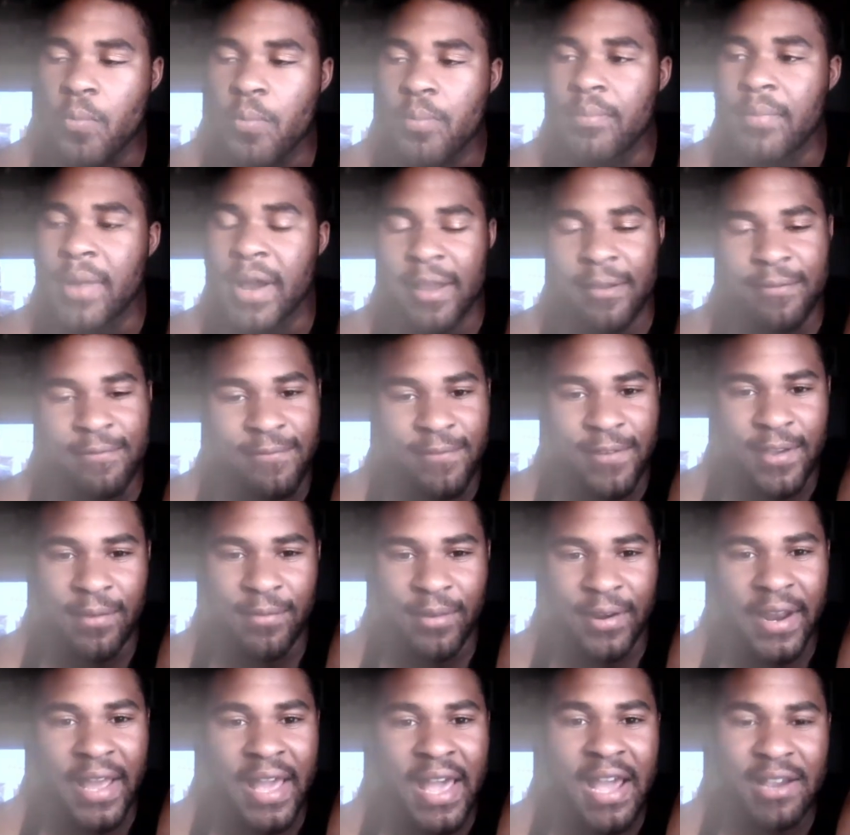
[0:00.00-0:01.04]
my
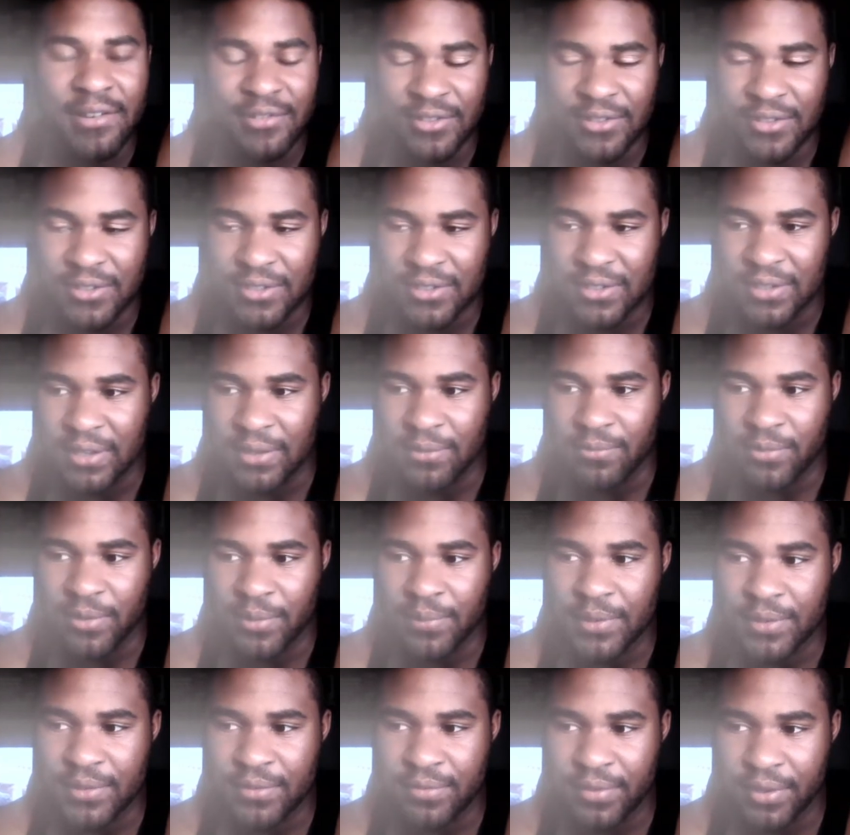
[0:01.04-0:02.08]
favorite action scene
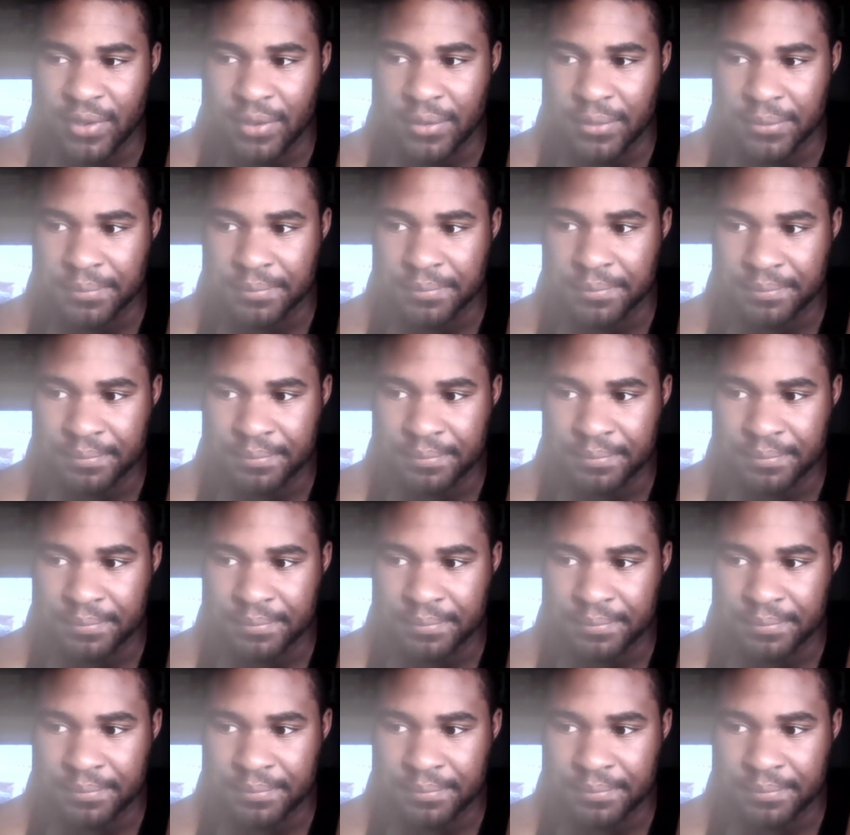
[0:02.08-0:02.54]
from this film